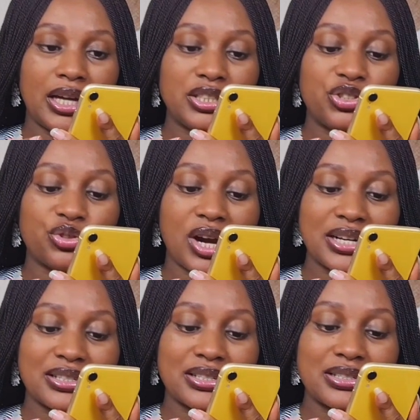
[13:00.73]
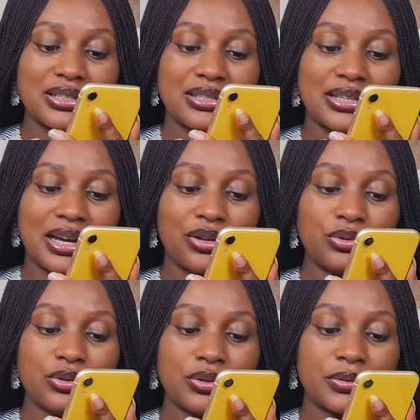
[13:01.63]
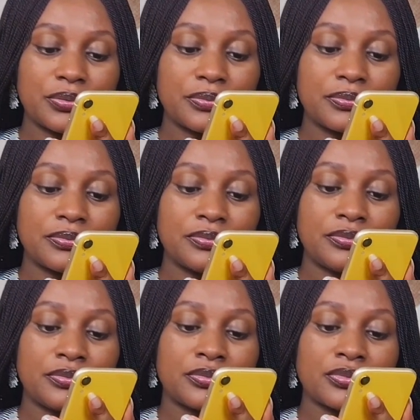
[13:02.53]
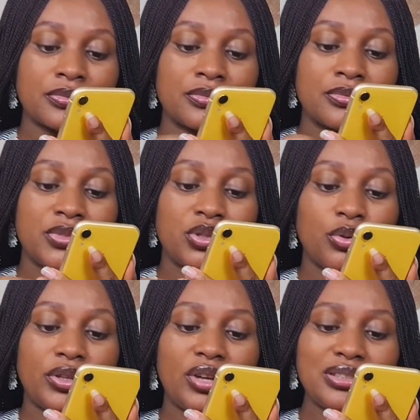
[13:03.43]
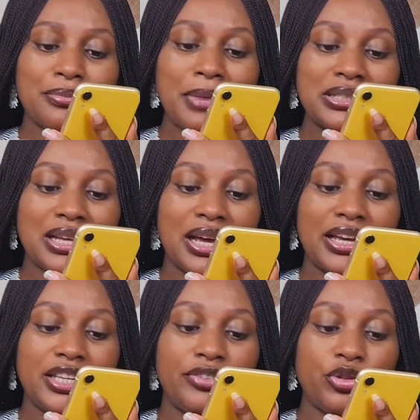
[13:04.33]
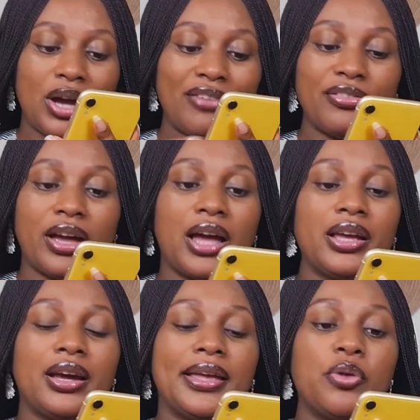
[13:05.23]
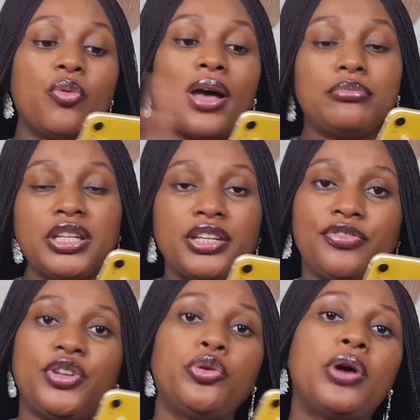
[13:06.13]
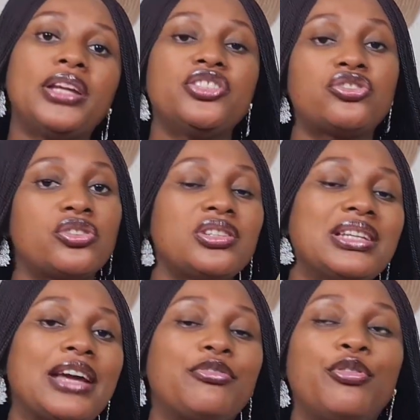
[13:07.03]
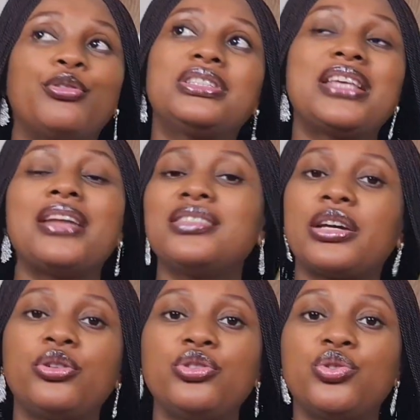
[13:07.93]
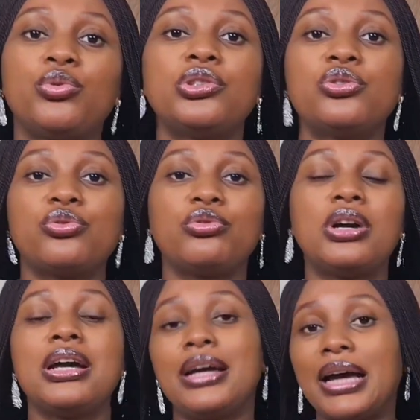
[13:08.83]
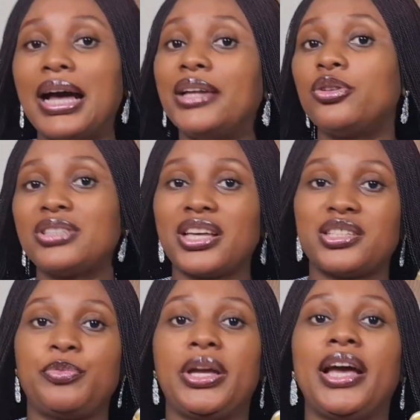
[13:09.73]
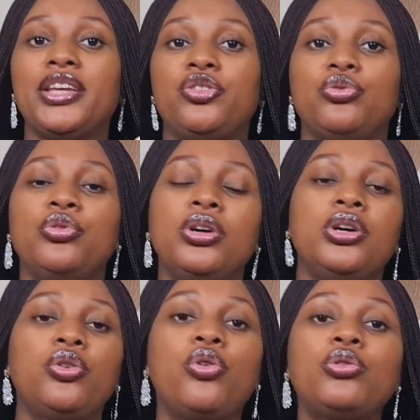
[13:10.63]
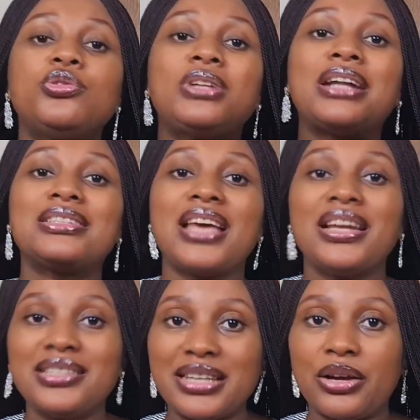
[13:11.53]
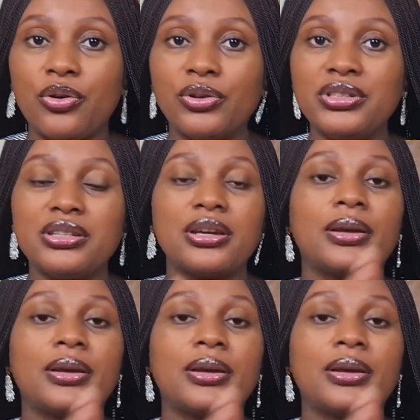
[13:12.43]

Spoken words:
and it drags it down. So it doesn't matter if you have a 1 minute video and it's just like for 10 seconds you want to add your text behind you. Go to that 10-second,